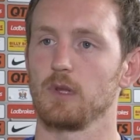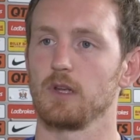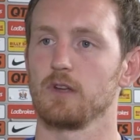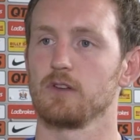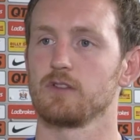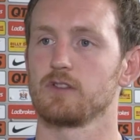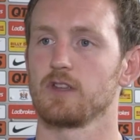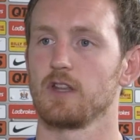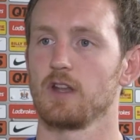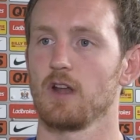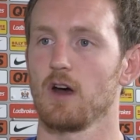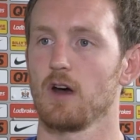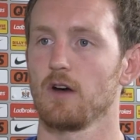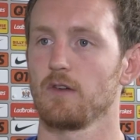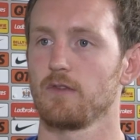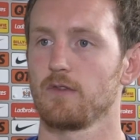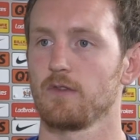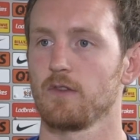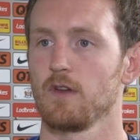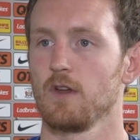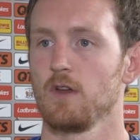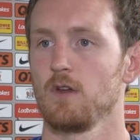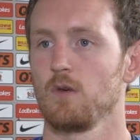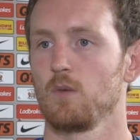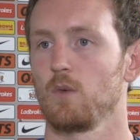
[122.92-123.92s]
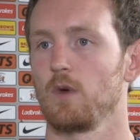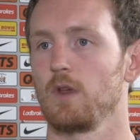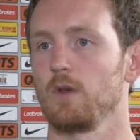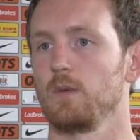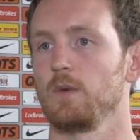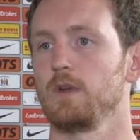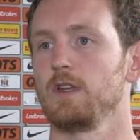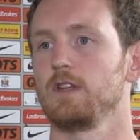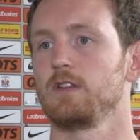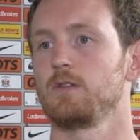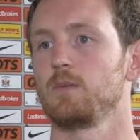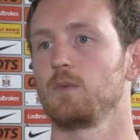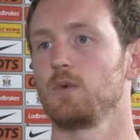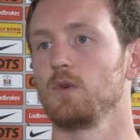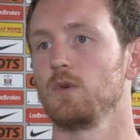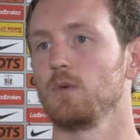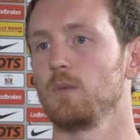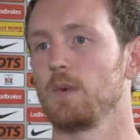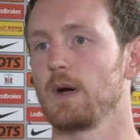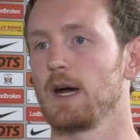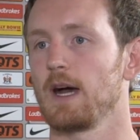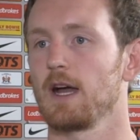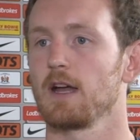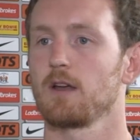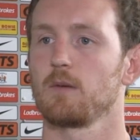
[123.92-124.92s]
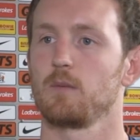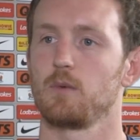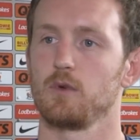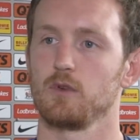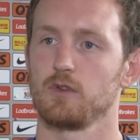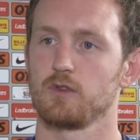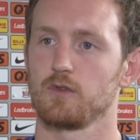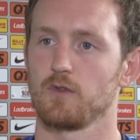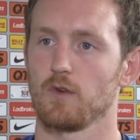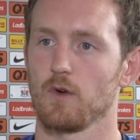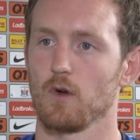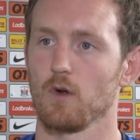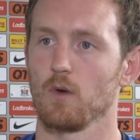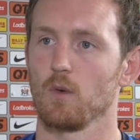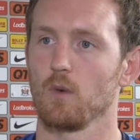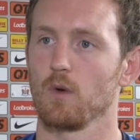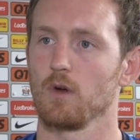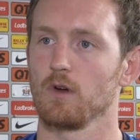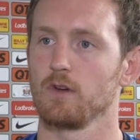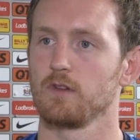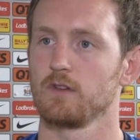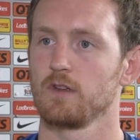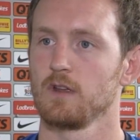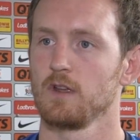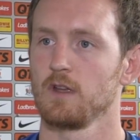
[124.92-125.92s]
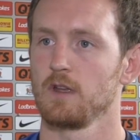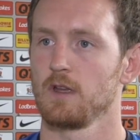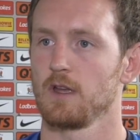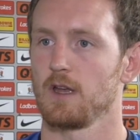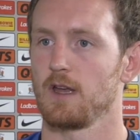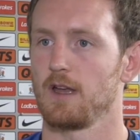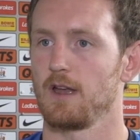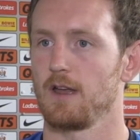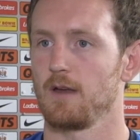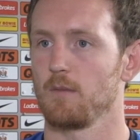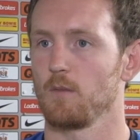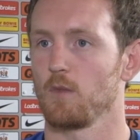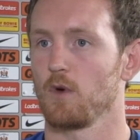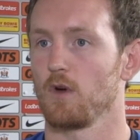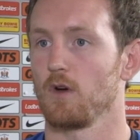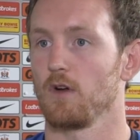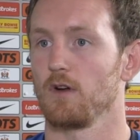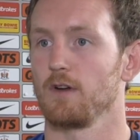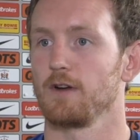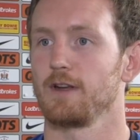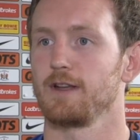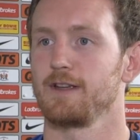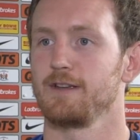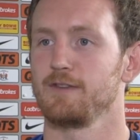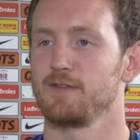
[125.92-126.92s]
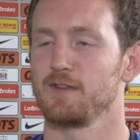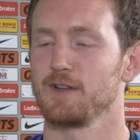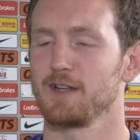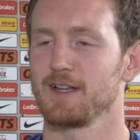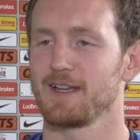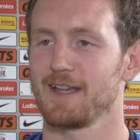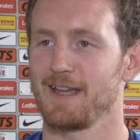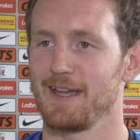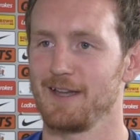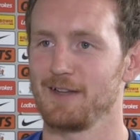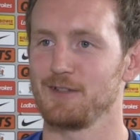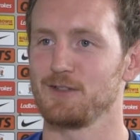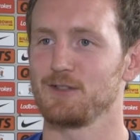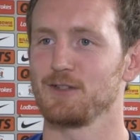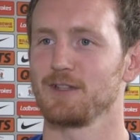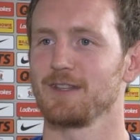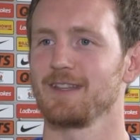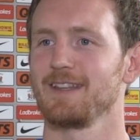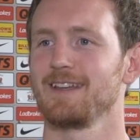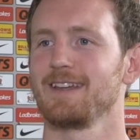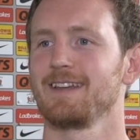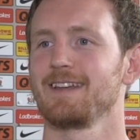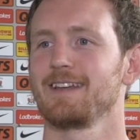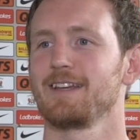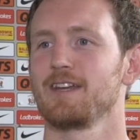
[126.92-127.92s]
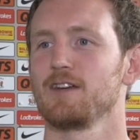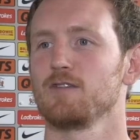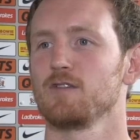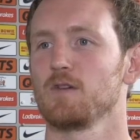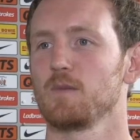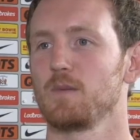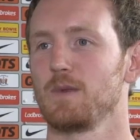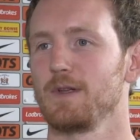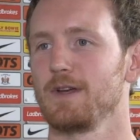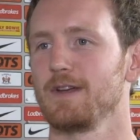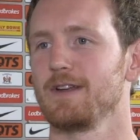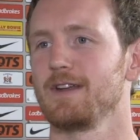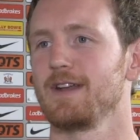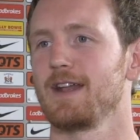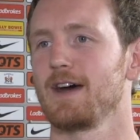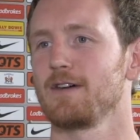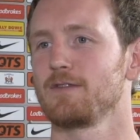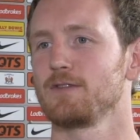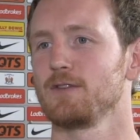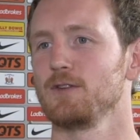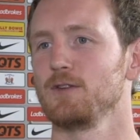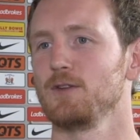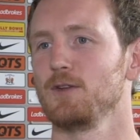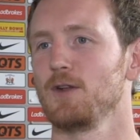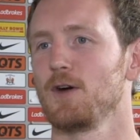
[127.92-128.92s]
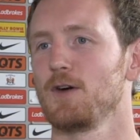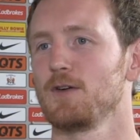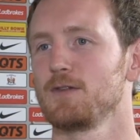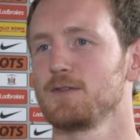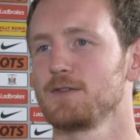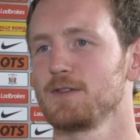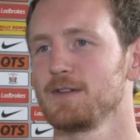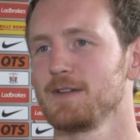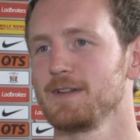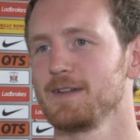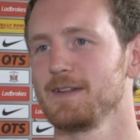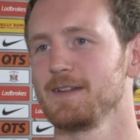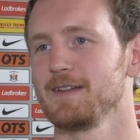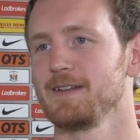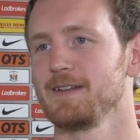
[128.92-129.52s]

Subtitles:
the players enough, whether we need to pull back, push forward, or even occasionally give a player an afternoon off.